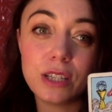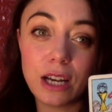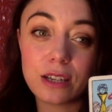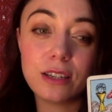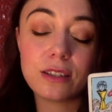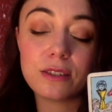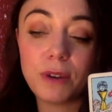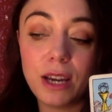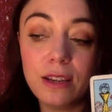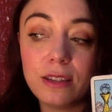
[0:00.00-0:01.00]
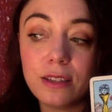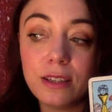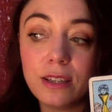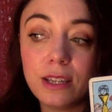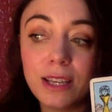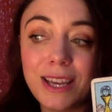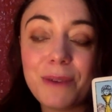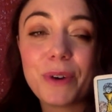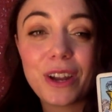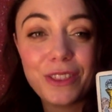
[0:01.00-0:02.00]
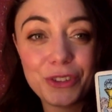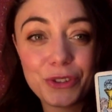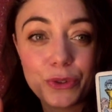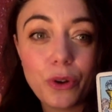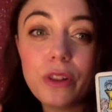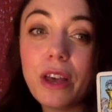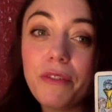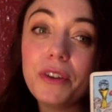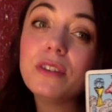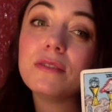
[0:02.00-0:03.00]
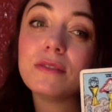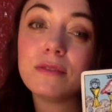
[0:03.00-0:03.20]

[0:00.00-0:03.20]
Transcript: tactics right but on the soul level